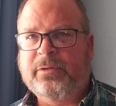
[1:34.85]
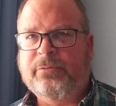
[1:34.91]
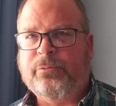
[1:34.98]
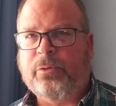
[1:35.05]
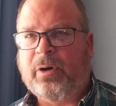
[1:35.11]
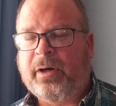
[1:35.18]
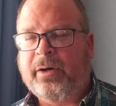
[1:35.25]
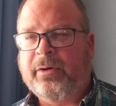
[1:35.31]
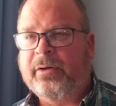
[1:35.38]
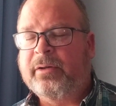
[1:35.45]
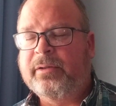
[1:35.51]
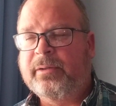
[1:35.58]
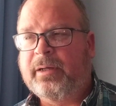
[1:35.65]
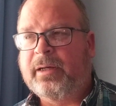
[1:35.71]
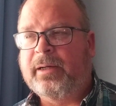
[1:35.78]
friar,
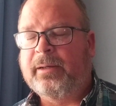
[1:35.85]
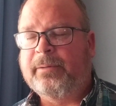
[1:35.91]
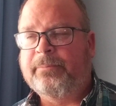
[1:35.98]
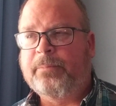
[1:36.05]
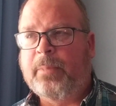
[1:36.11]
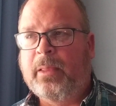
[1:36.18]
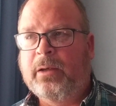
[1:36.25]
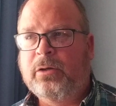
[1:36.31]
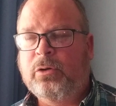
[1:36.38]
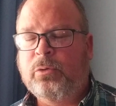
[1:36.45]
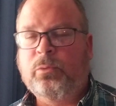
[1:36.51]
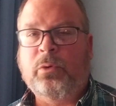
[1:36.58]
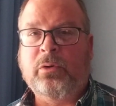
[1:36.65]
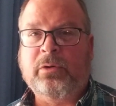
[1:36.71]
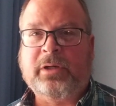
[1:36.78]
uh, who
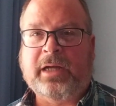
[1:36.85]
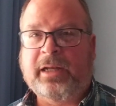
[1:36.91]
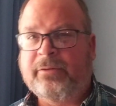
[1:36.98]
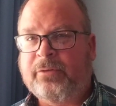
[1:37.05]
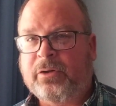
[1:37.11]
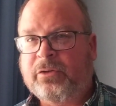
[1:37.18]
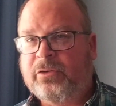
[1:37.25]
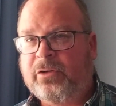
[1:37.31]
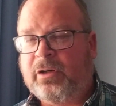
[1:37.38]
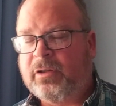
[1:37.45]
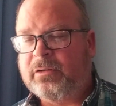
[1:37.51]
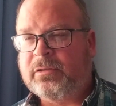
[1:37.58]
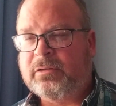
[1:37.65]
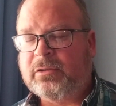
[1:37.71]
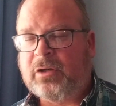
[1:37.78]
wore kind of a,
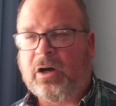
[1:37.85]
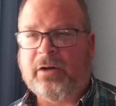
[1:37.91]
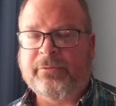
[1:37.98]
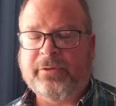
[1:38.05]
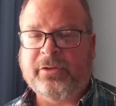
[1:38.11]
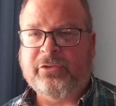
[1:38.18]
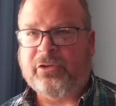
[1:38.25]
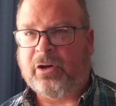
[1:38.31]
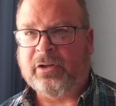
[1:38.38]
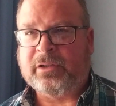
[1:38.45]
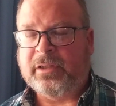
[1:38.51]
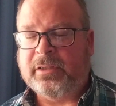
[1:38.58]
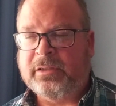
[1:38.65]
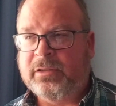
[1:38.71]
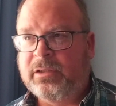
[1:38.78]
a coffee
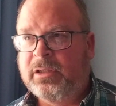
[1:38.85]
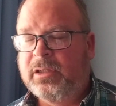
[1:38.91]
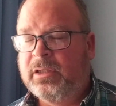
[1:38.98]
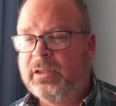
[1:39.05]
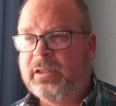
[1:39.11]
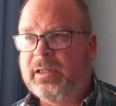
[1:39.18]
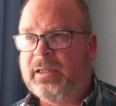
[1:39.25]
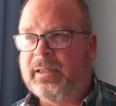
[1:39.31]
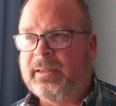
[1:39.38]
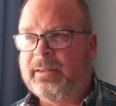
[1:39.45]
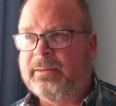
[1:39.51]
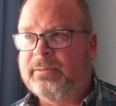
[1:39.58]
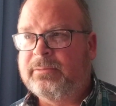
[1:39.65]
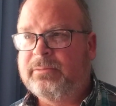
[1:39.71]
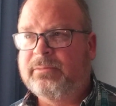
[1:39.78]
chocolate
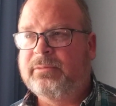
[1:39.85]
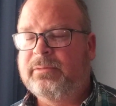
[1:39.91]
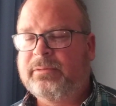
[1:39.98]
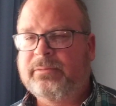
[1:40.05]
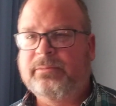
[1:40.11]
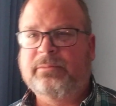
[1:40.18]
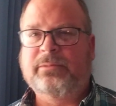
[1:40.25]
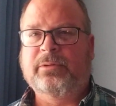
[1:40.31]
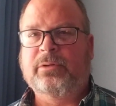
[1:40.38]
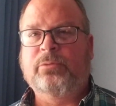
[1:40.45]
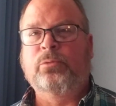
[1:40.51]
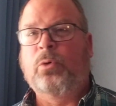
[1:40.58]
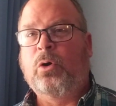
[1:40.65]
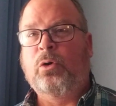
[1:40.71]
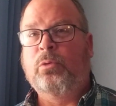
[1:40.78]
uh,
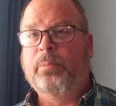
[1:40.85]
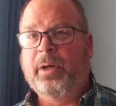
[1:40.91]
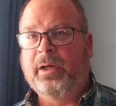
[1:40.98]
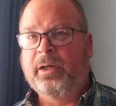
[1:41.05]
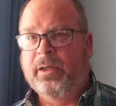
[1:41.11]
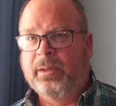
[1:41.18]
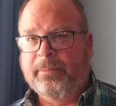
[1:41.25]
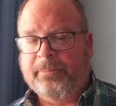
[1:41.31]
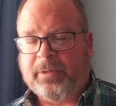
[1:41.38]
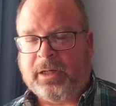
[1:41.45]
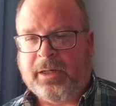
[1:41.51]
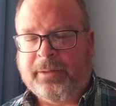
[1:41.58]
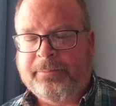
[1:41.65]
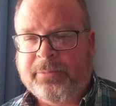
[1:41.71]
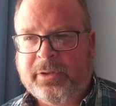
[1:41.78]
robe.
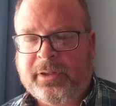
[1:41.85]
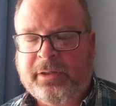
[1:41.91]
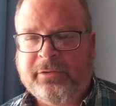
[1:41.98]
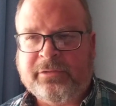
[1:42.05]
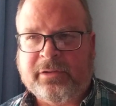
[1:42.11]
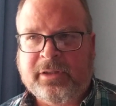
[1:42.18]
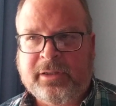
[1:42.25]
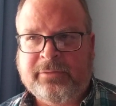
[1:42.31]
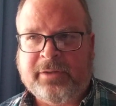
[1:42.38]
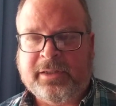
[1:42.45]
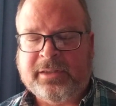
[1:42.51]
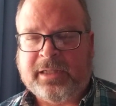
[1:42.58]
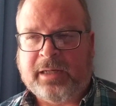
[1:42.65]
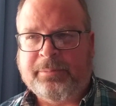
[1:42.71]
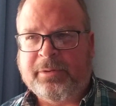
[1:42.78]
Um, he used to live on
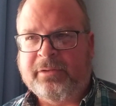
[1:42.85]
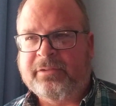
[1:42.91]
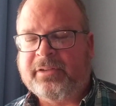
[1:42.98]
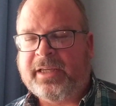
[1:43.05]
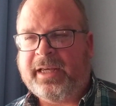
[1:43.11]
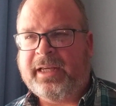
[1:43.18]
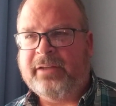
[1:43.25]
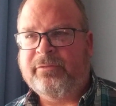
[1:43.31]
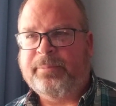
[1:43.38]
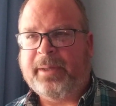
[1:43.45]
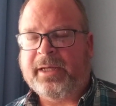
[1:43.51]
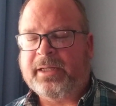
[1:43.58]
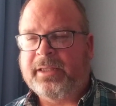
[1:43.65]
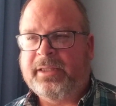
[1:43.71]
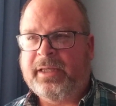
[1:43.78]
top of this cave
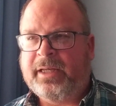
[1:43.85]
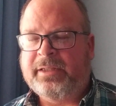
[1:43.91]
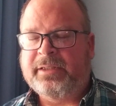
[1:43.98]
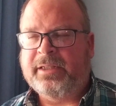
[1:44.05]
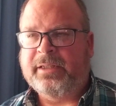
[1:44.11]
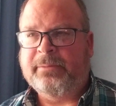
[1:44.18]
back in the